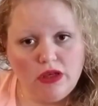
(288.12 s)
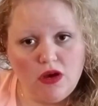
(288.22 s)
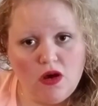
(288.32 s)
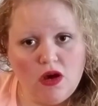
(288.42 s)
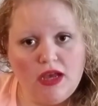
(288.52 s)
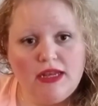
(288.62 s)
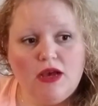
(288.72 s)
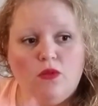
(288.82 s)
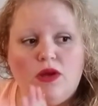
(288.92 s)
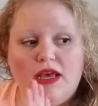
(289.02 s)
on.
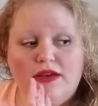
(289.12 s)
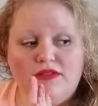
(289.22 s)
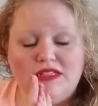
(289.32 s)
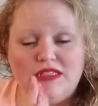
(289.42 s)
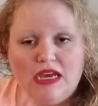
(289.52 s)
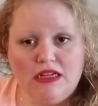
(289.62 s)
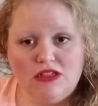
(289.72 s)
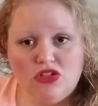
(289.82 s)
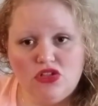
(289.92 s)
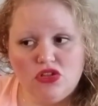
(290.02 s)
What I have decided
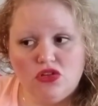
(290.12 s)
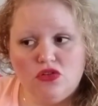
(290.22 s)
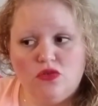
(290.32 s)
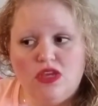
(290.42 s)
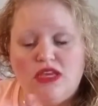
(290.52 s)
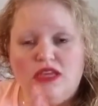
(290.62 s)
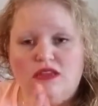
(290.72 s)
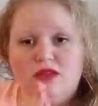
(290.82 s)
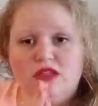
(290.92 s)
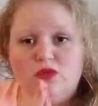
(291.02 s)
to do
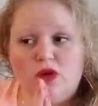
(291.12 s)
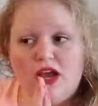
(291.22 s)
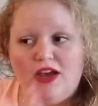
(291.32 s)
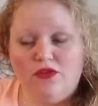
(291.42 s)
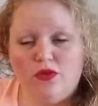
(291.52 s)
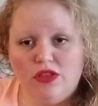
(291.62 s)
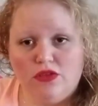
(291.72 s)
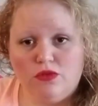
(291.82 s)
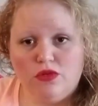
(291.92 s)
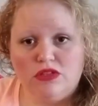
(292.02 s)
is, since we're halfway
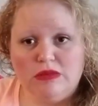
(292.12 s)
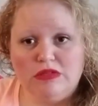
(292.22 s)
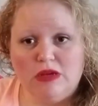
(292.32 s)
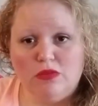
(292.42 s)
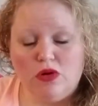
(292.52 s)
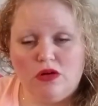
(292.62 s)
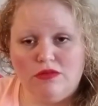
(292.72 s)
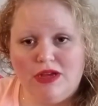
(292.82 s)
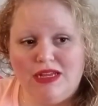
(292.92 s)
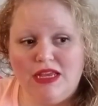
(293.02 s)
through September
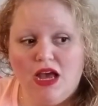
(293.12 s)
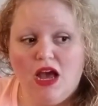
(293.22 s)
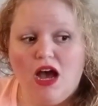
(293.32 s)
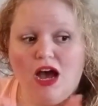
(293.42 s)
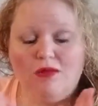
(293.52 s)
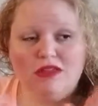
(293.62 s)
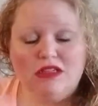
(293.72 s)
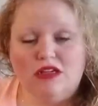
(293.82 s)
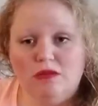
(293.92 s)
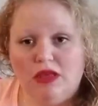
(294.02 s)
already, I'm just
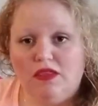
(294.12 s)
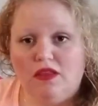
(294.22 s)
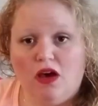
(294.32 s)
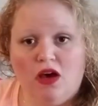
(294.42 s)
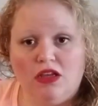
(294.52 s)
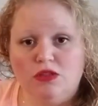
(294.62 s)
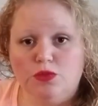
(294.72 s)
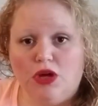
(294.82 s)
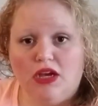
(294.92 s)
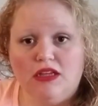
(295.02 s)
going to make the August
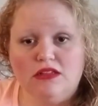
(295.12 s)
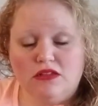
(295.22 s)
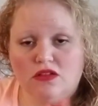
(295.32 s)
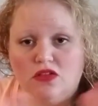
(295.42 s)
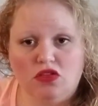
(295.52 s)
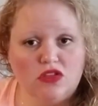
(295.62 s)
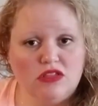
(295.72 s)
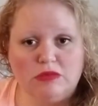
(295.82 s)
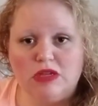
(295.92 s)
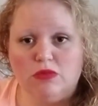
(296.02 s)
prize the
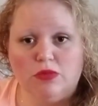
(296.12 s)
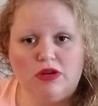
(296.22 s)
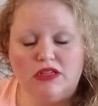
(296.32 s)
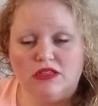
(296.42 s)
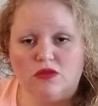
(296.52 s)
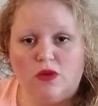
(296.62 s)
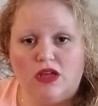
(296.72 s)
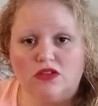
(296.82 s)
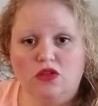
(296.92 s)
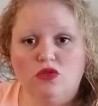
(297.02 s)
September prize as well.
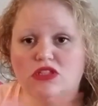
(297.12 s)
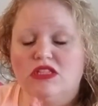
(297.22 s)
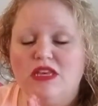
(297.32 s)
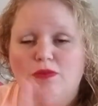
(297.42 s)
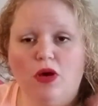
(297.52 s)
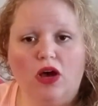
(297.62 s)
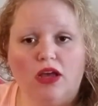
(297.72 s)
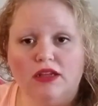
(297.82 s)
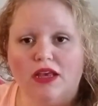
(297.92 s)
So just keep on